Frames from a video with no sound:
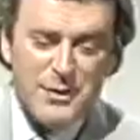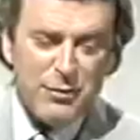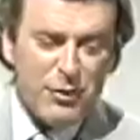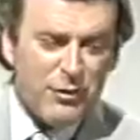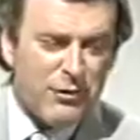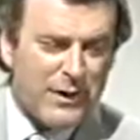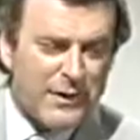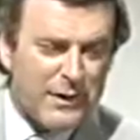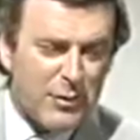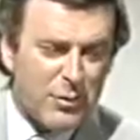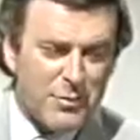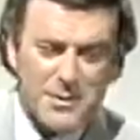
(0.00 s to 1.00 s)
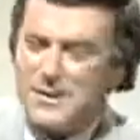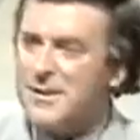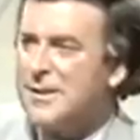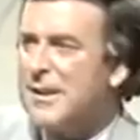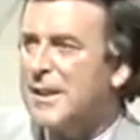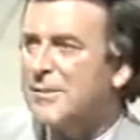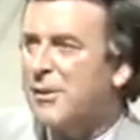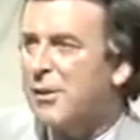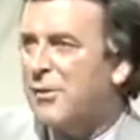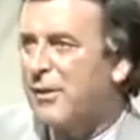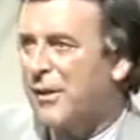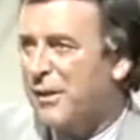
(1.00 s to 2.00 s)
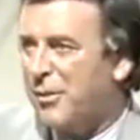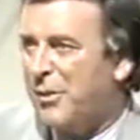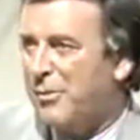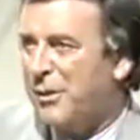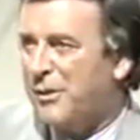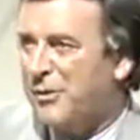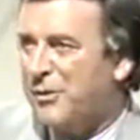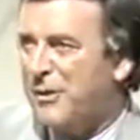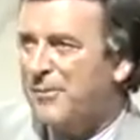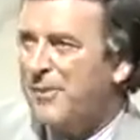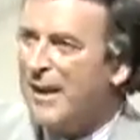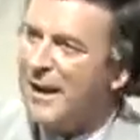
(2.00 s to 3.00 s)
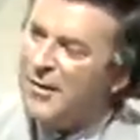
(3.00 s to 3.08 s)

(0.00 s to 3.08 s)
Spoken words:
of all, you've had an enormously successful career in your home country. How